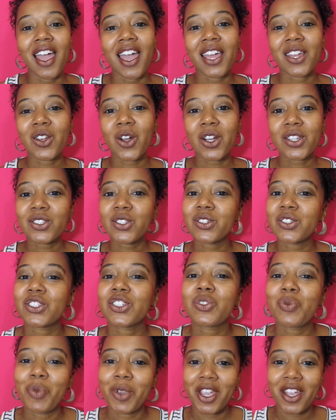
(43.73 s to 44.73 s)
and also
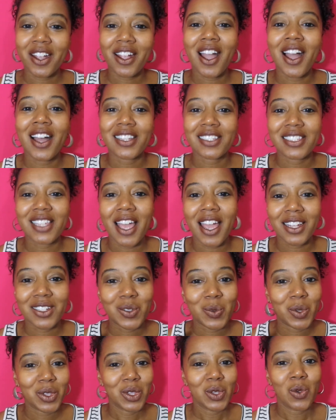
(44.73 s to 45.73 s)
just be in
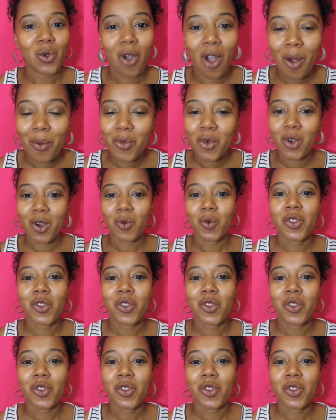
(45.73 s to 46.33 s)
contact with you all more,